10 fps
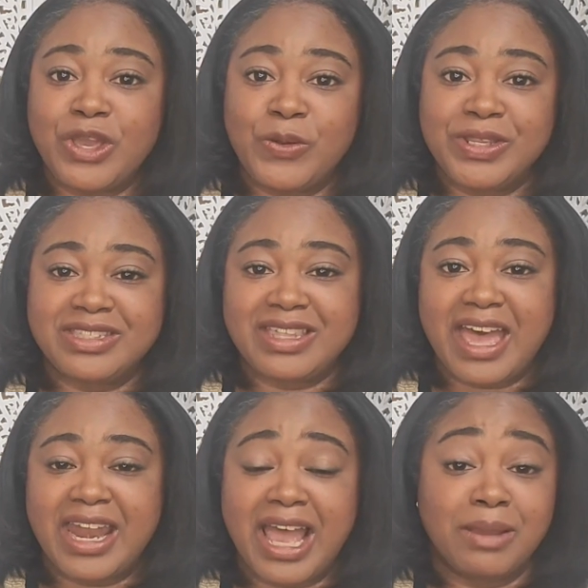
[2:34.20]
notice
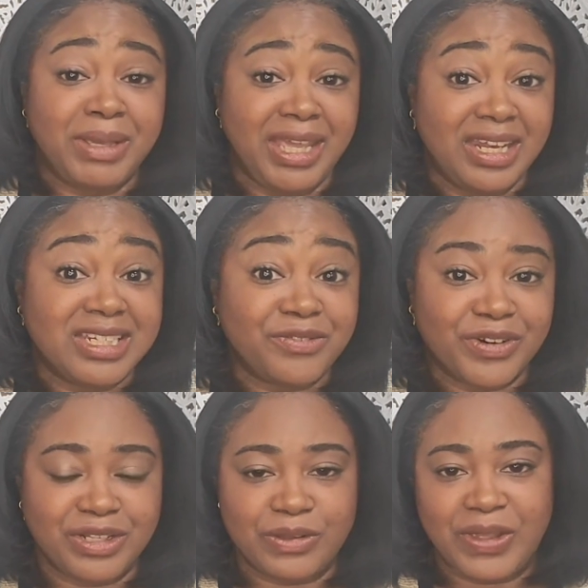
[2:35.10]
that I'm in a
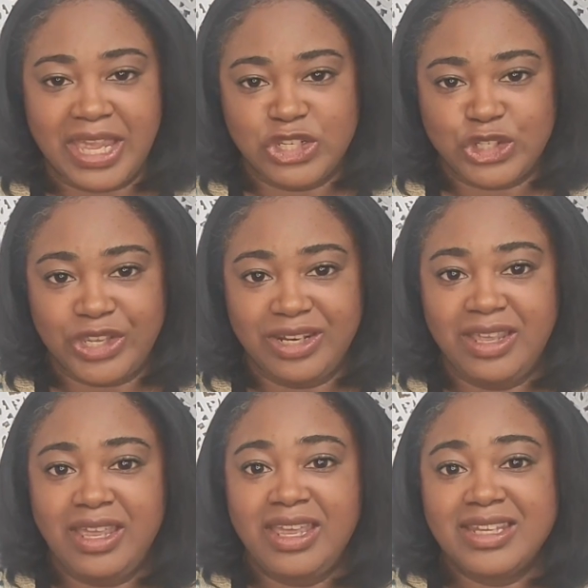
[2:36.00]
different location.
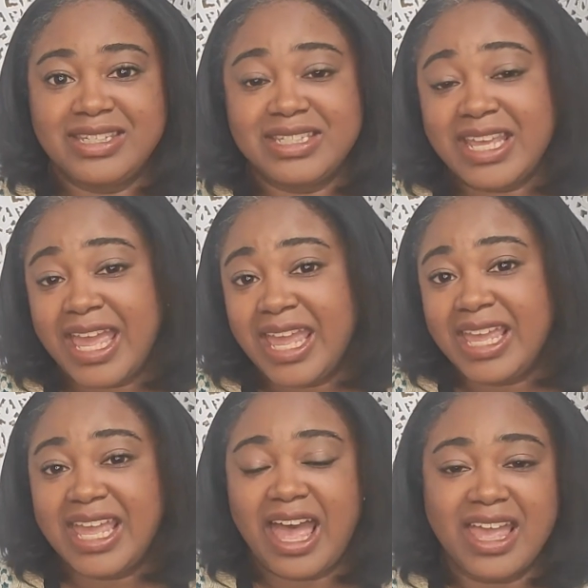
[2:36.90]

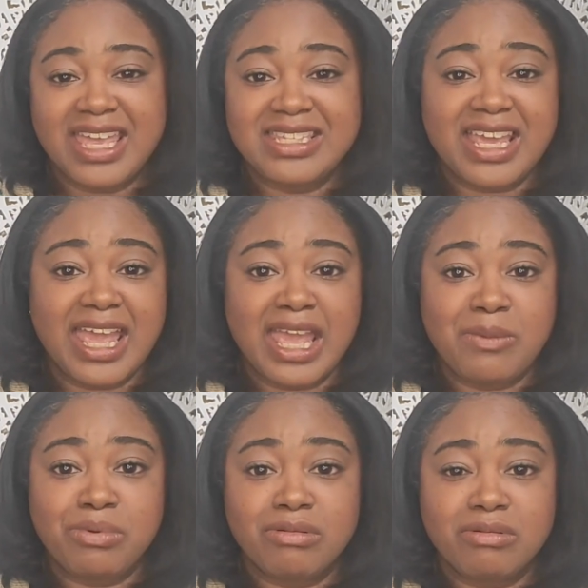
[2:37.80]
Today, it's a
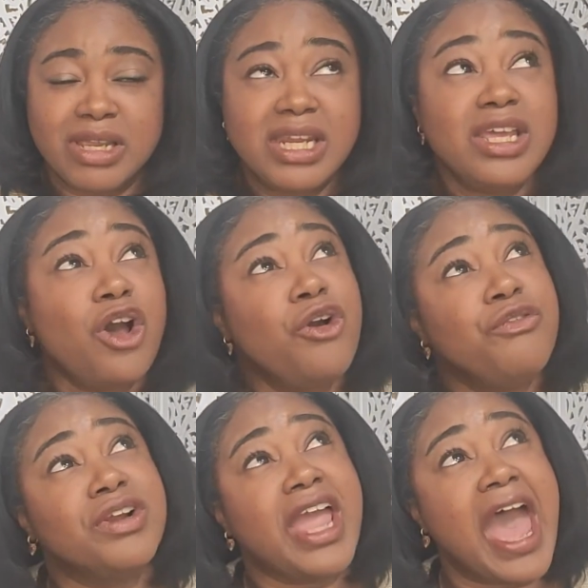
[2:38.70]
pretty
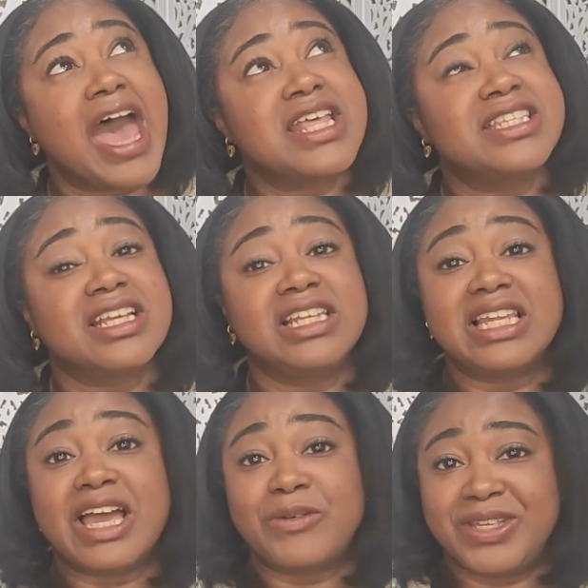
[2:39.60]
overcast,
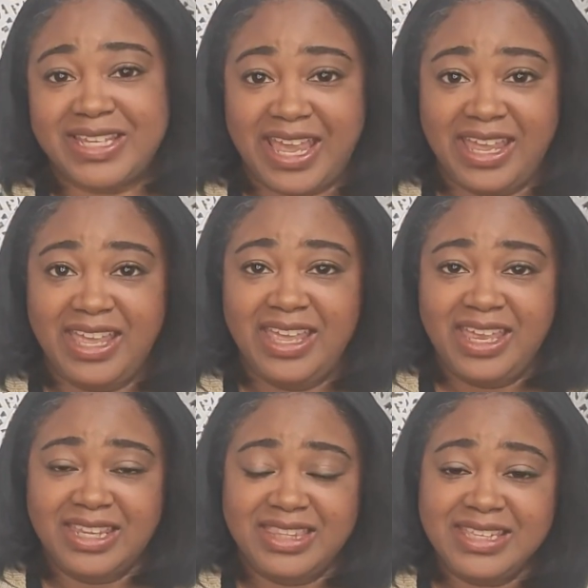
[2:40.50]
cloudy day.
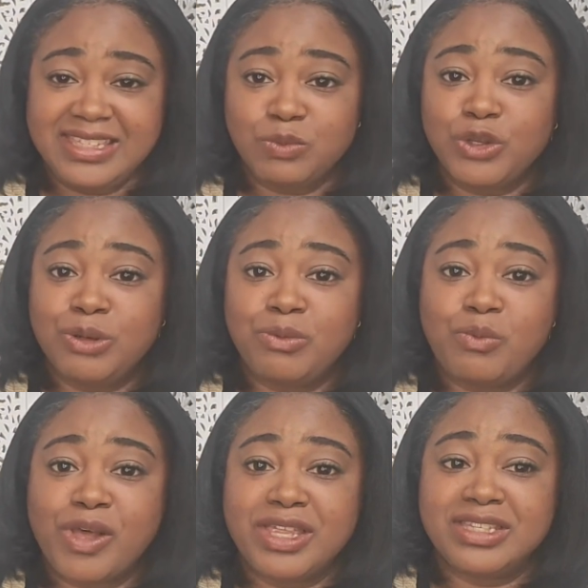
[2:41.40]
This
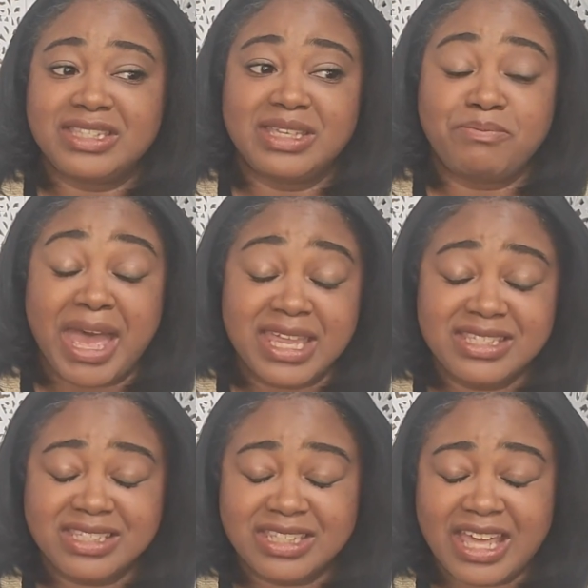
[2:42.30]
room was the
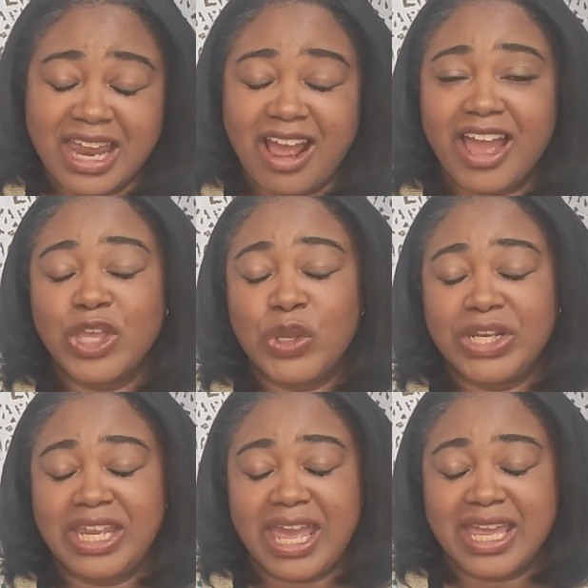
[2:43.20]
best that I
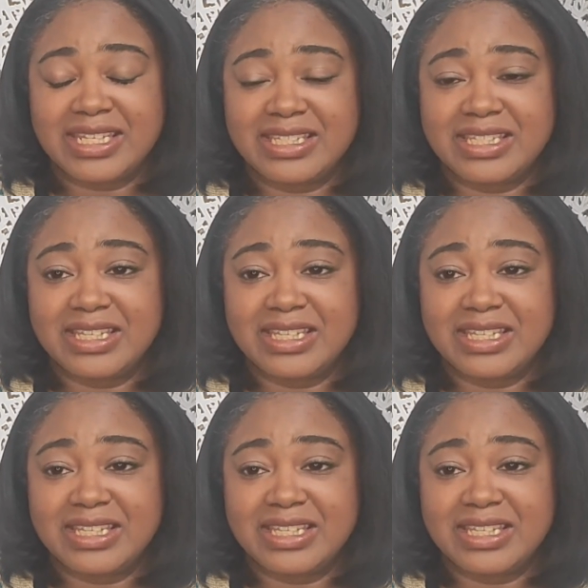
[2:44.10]
could get